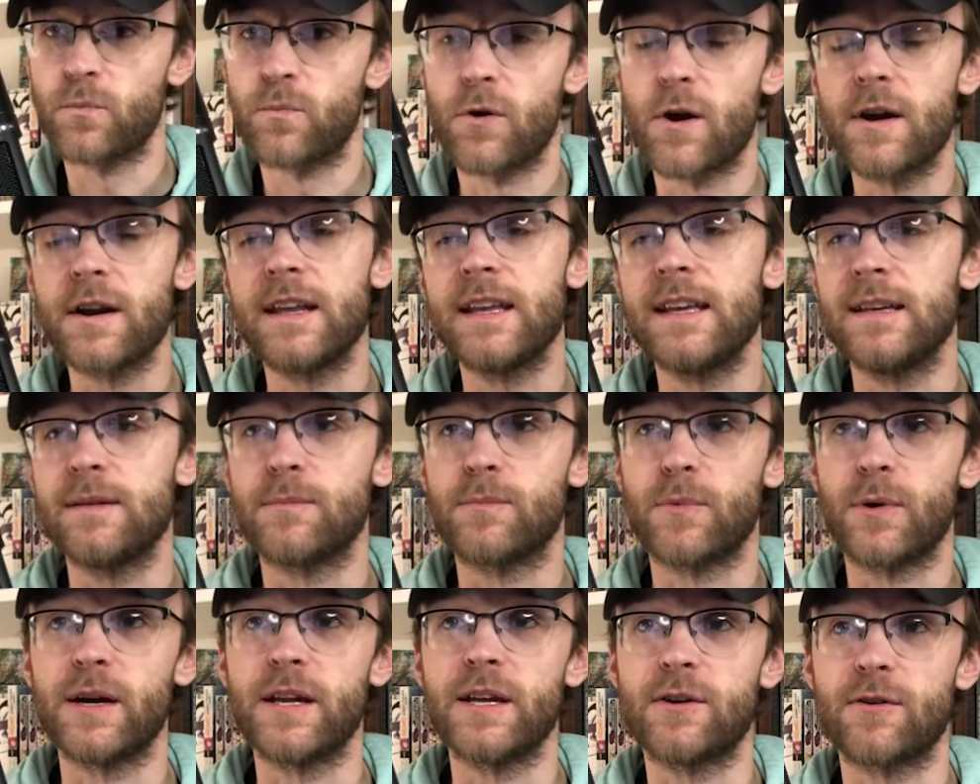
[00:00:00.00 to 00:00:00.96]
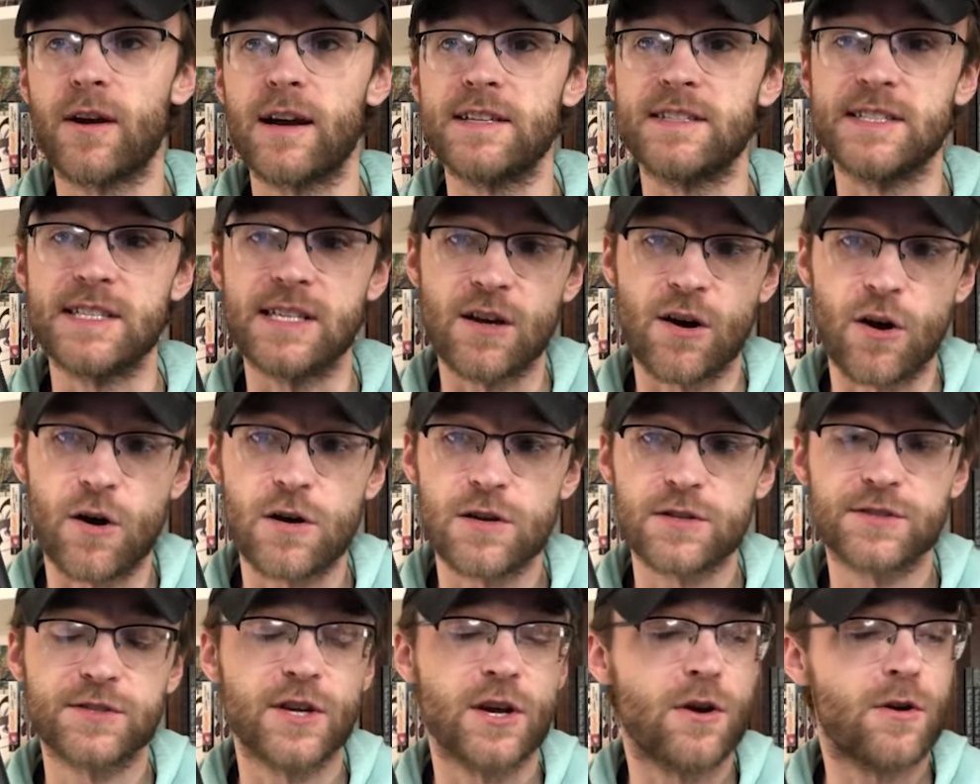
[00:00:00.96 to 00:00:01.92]
pretty, pretty crazy.
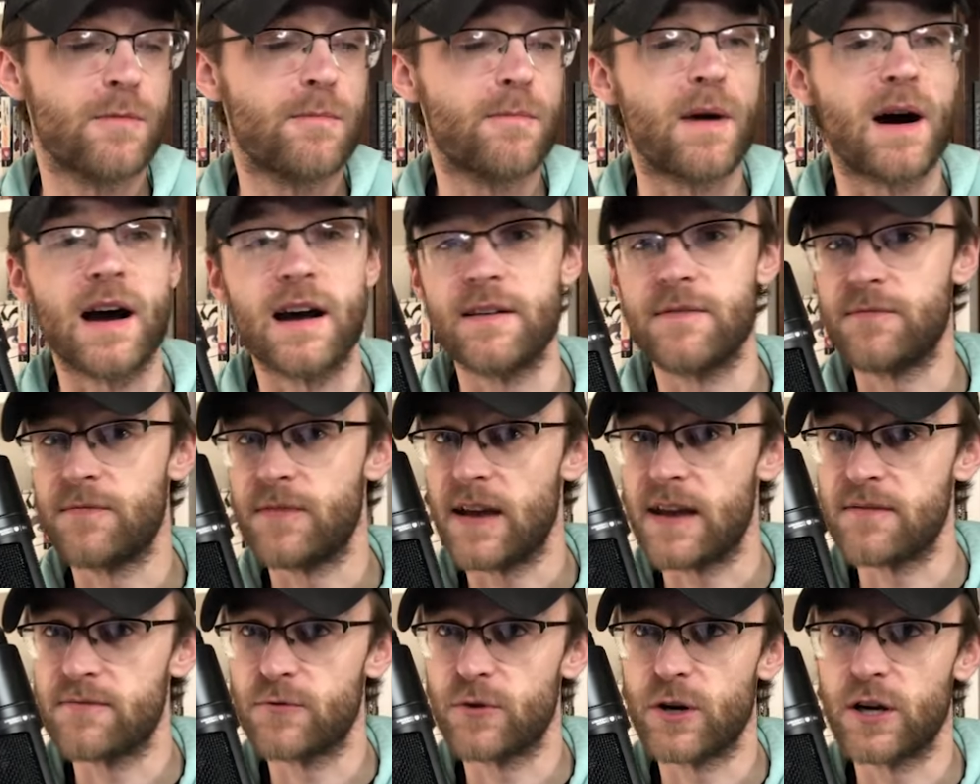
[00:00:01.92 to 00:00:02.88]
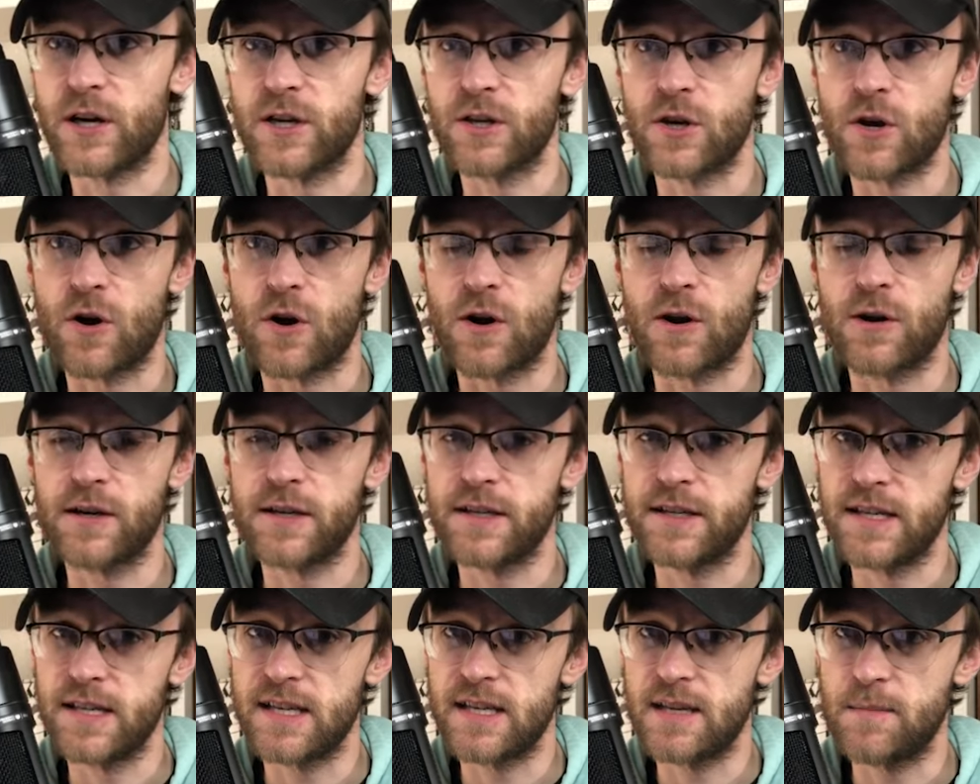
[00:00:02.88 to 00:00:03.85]
Also, my favorite card
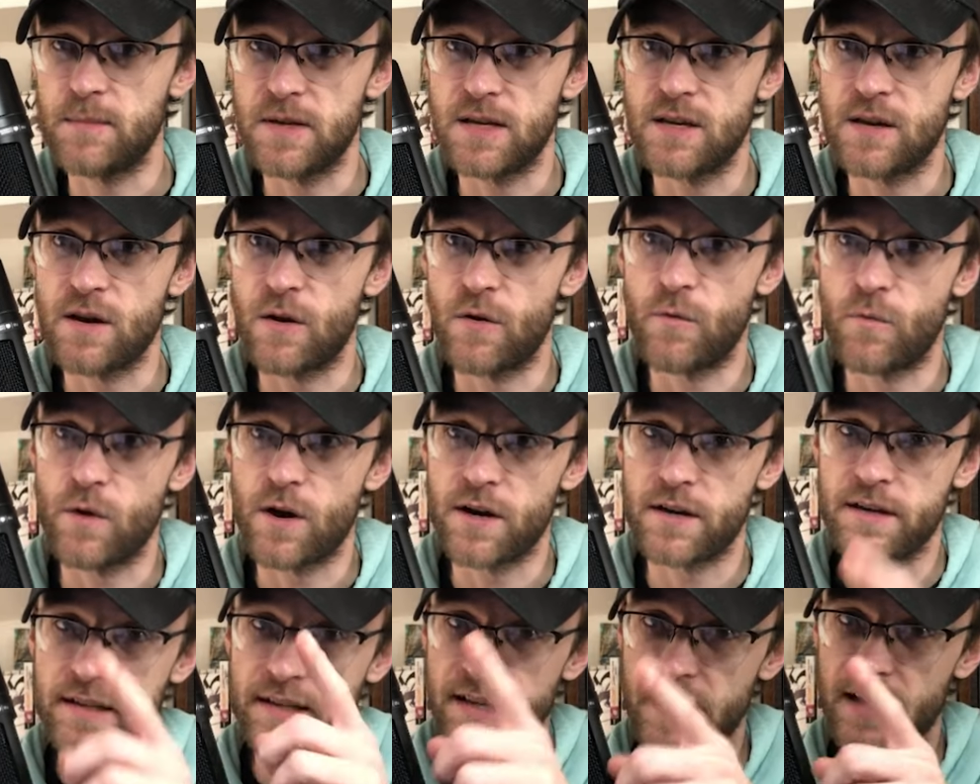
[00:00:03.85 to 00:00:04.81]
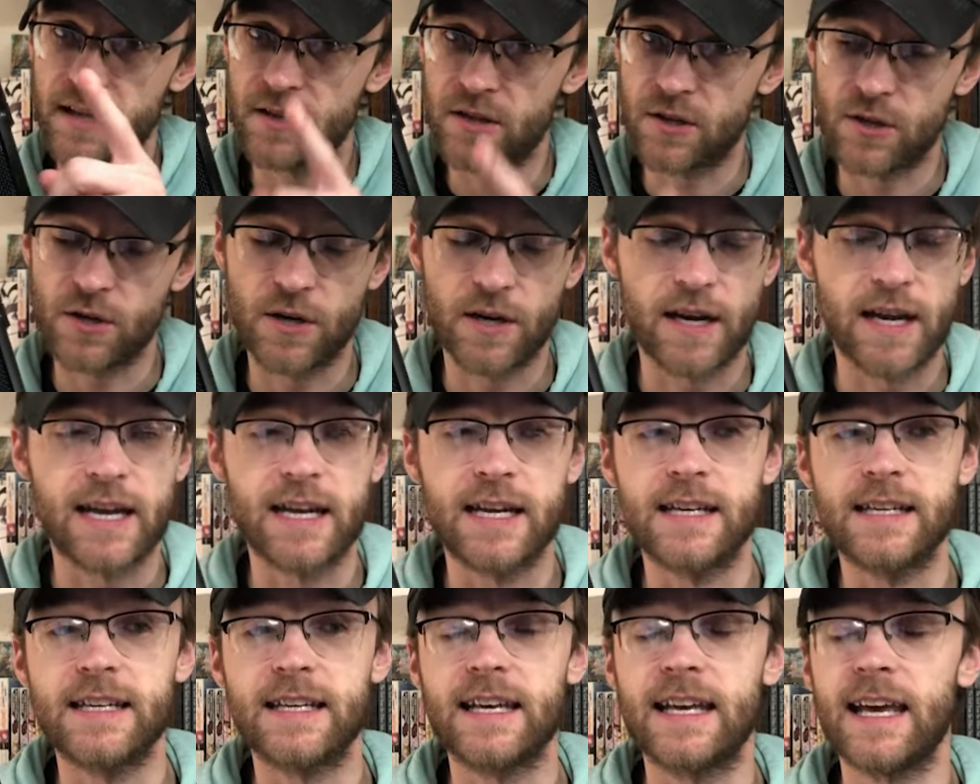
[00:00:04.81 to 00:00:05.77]
in E B zero one, Killer
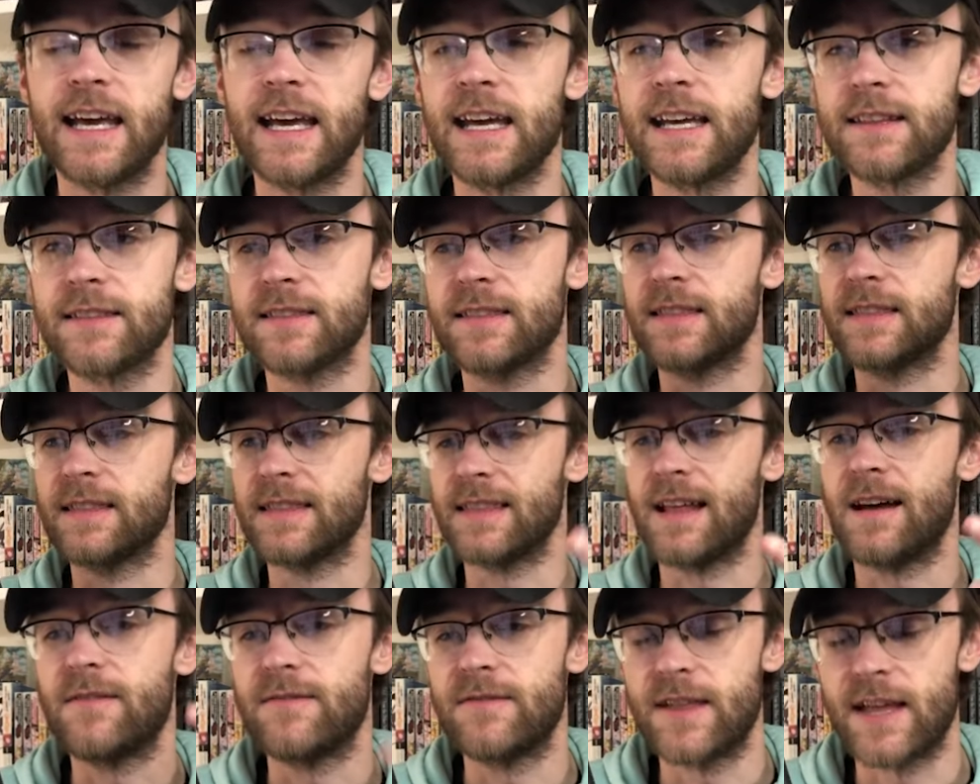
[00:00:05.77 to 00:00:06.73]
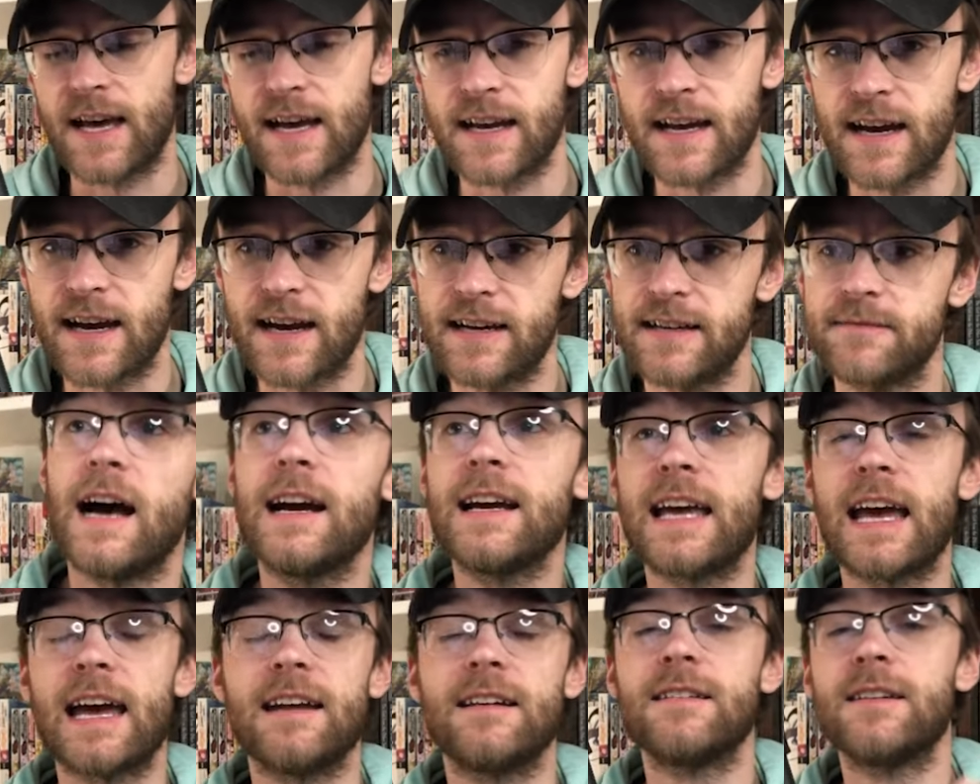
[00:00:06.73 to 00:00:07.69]
and Kid. Love that guy.
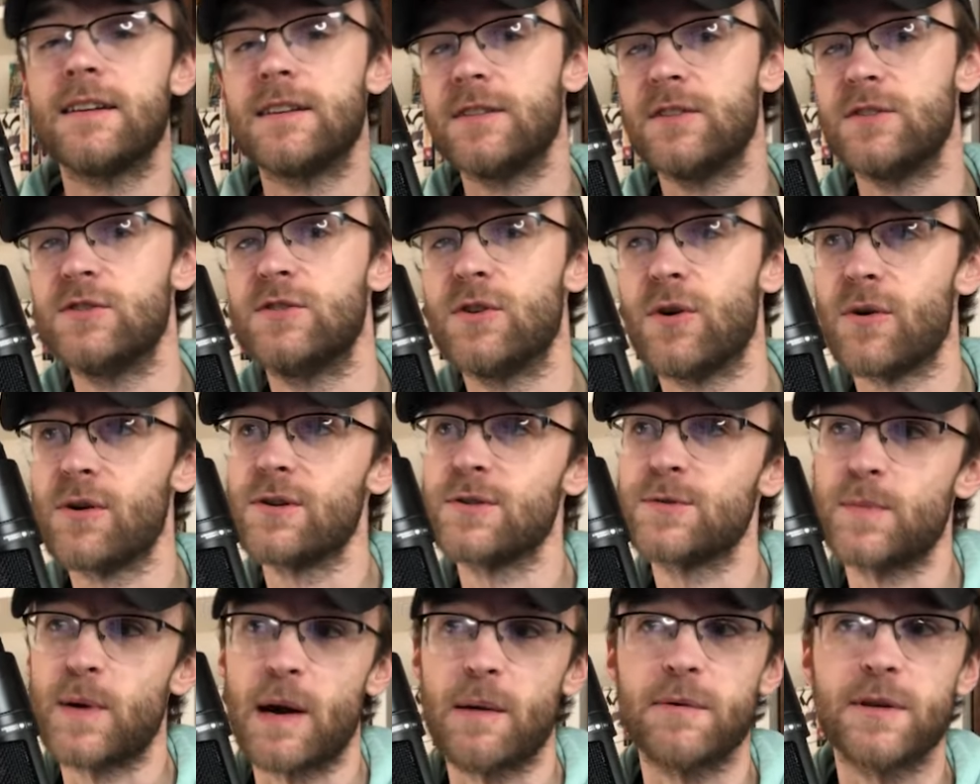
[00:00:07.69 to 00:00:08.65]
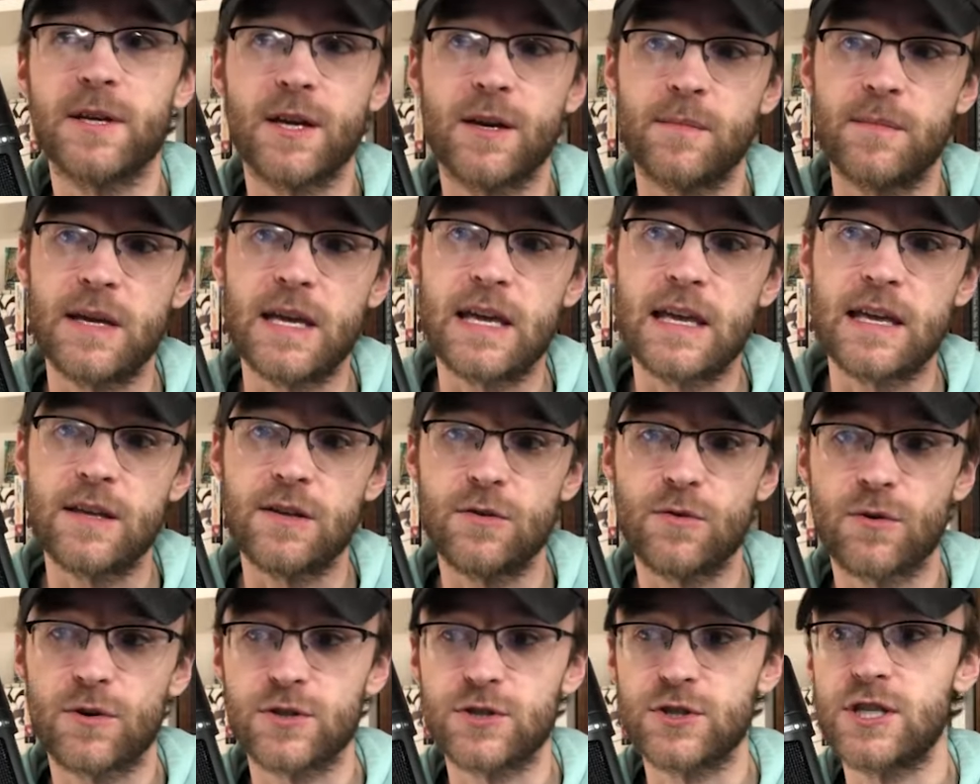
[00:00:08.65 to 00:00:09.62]
Again, Zoro's probably going to be
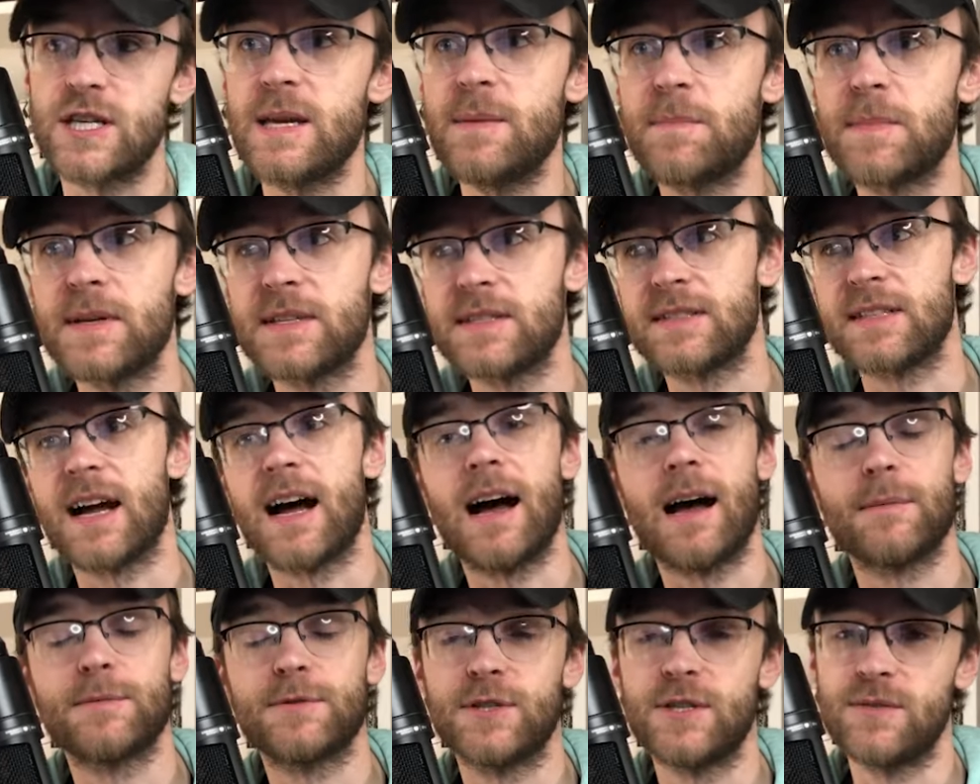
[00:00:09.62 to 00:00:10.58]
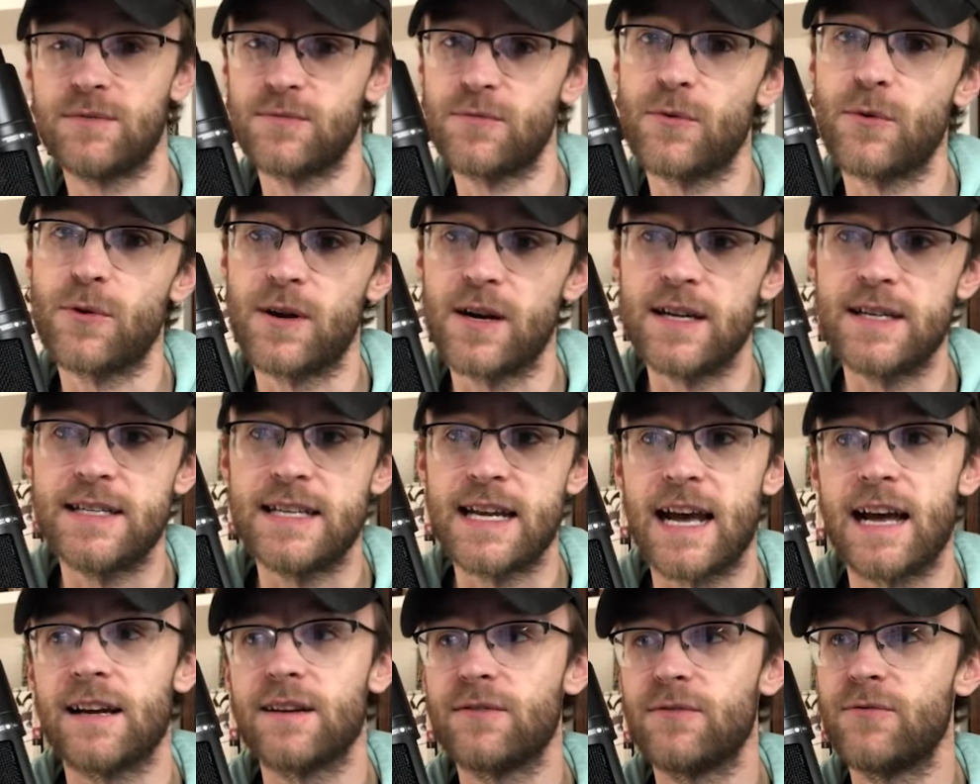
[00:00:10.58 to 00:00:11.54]
your cheapest option for a
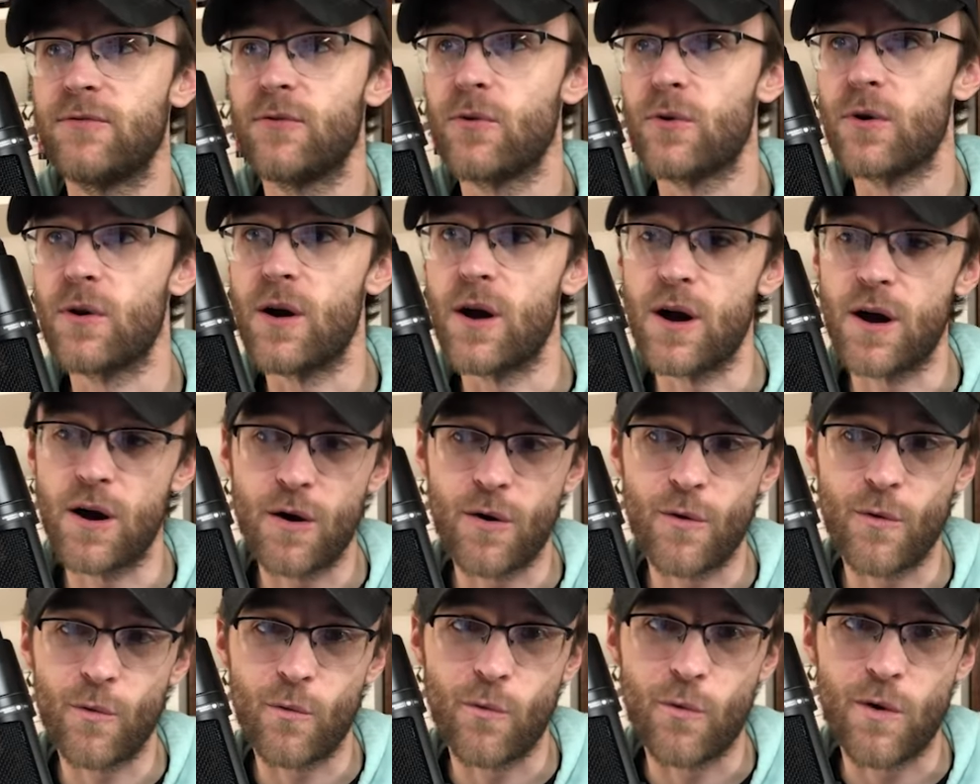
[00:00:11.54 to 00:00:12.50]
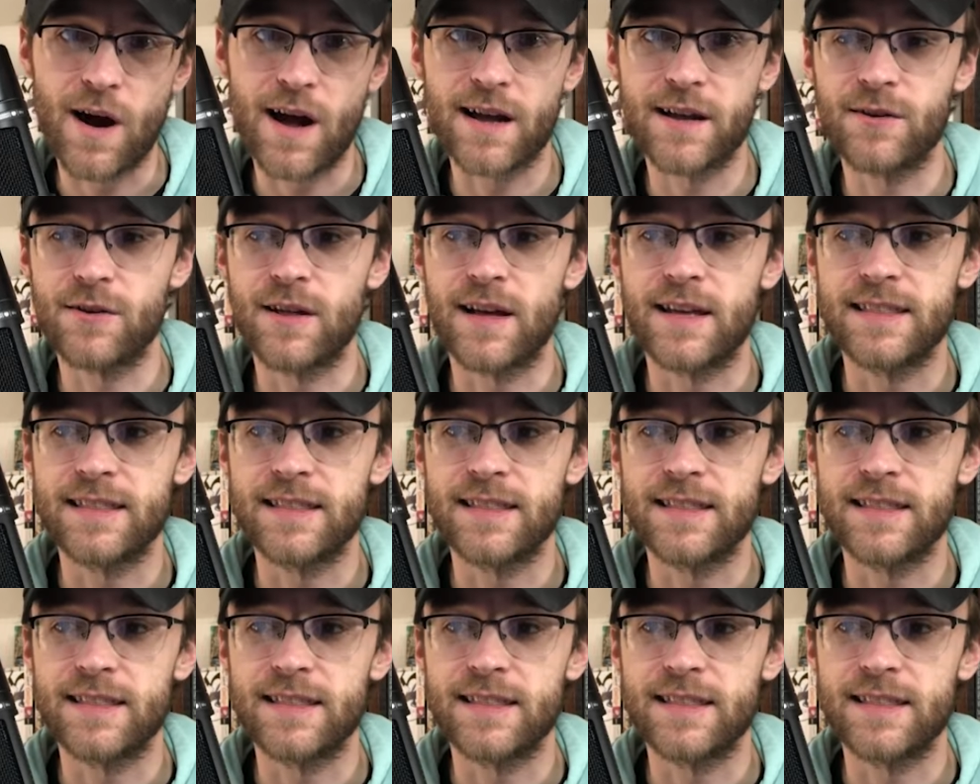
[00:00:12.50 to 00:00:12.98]
deck for a while.